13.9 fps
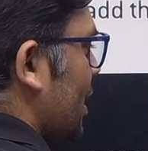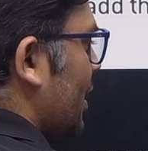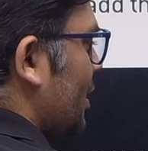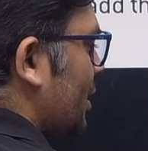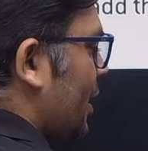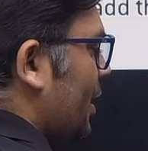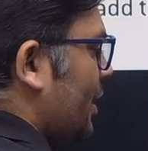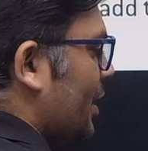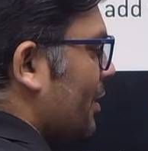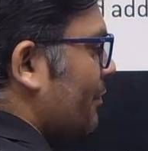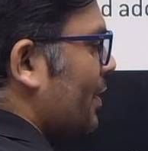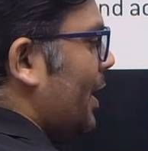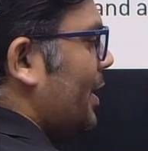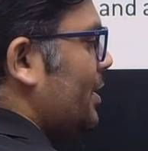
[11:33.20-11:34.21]
can travel
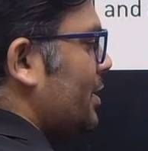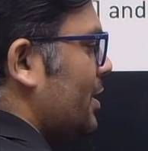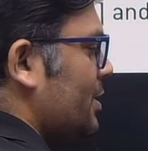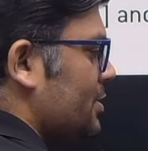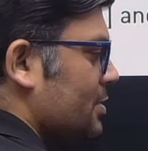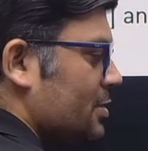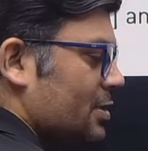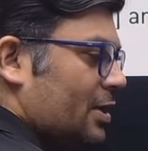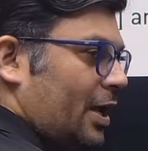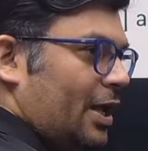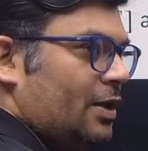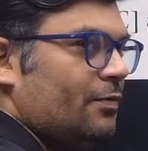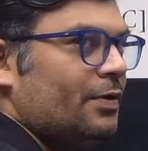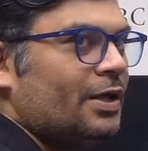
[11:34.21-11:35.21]
like this
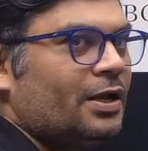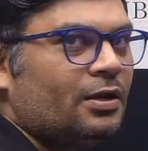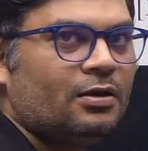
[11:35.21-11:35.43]
anywhere.